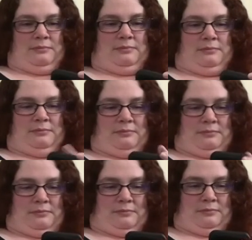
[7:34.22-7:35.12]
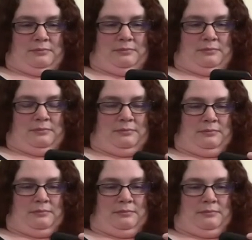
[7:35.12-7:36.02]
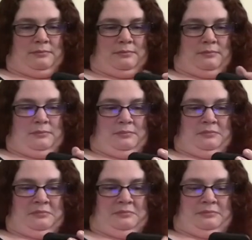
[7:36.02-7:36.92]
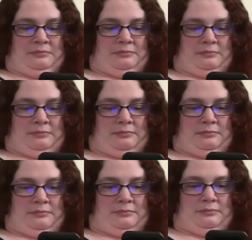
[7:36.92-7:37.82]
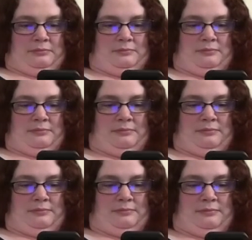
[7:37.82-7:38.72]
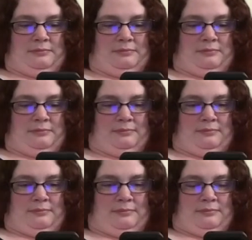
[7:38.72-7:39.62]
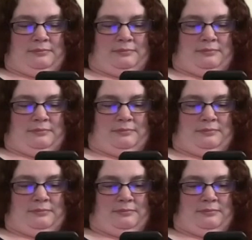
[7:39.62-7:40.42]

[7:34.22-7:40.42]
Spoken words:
(silent)